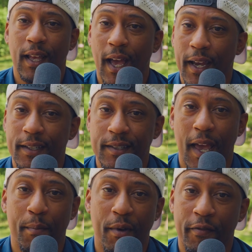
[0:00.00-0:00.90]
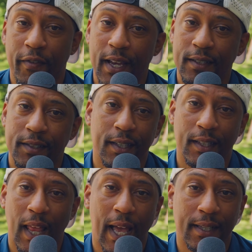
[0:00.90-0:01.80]
I can tap my face and
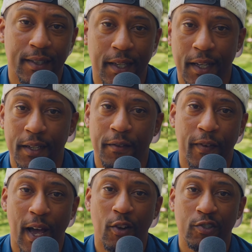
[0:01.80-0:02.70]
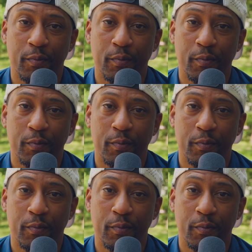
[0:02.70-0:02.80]
it locks in and follows